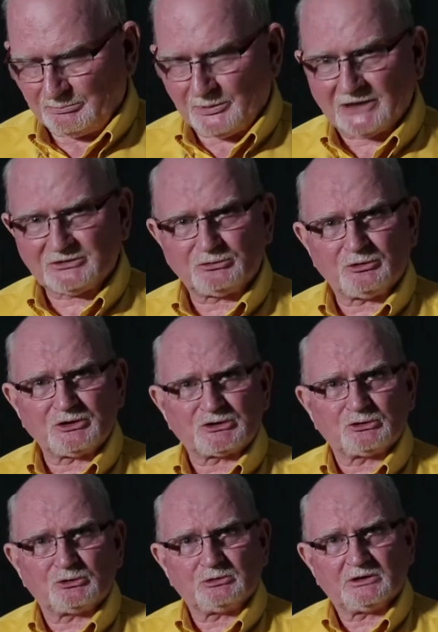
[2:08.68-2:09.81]
Prior to doing
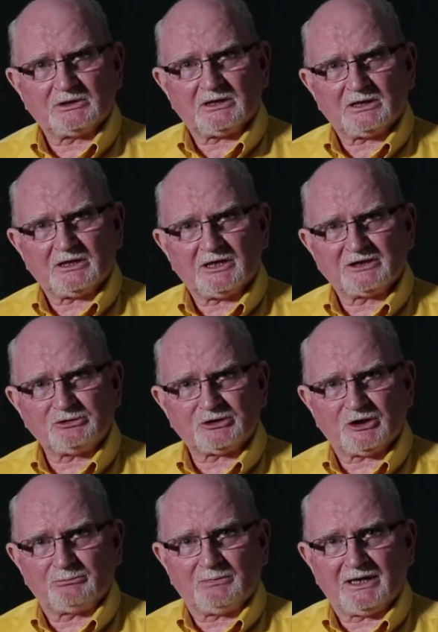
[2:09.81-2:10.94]
so, I took
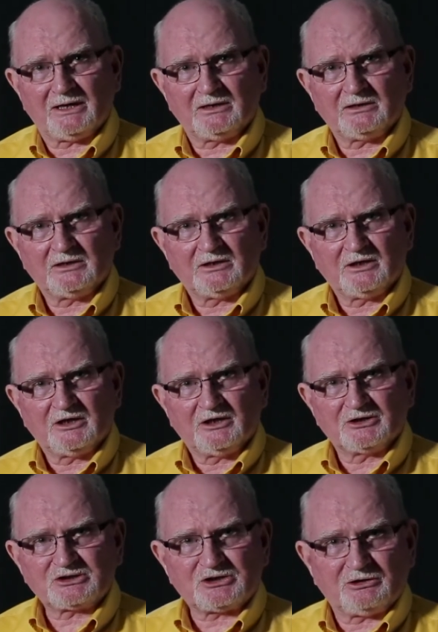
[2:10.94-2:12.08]
out my
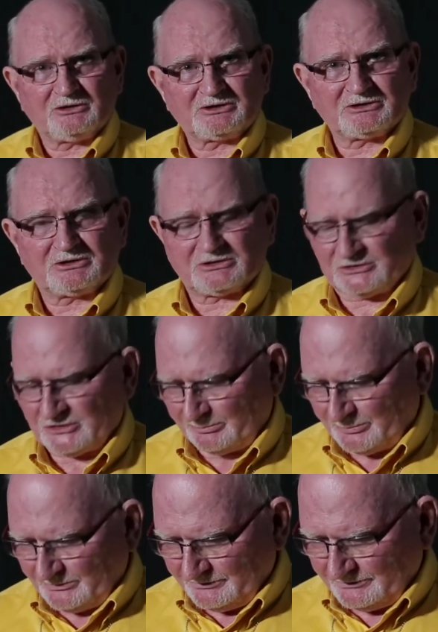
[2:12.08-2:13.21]
Australian citizenship.